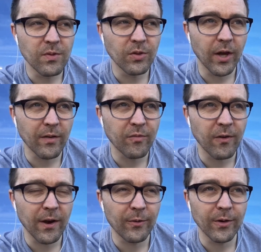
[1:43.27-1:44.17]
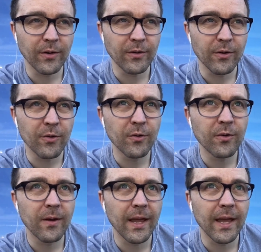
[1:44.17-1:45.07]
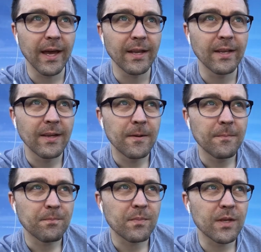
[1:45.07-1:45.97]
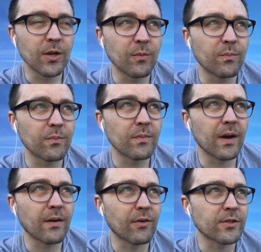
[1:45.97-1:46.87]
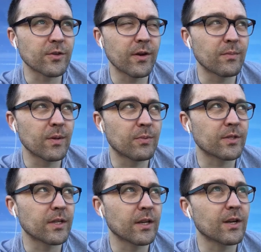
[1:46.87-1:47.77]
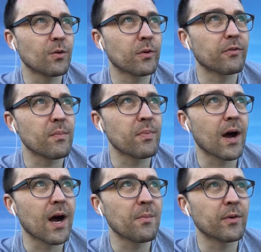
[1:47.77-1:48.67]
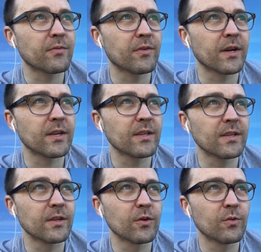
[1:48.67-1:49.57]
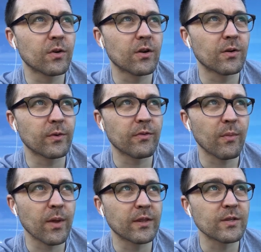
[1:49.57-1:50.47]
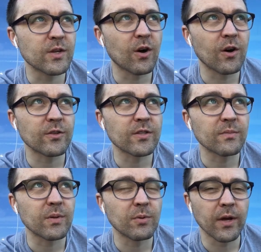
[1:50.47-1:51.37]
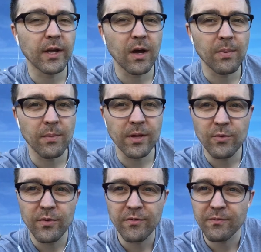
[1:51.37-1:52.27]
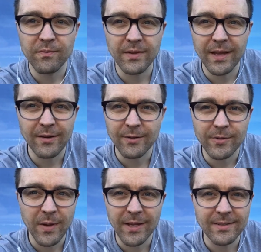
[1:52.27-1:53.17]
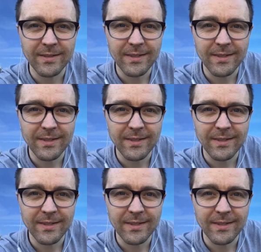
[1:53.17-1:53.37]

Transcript: light a fire under you. And, you know, I've also had people say like, oh, what if I bomb? What if I, you know, oh, what if I make these calls and people hang up on me? Who the f- cares, man?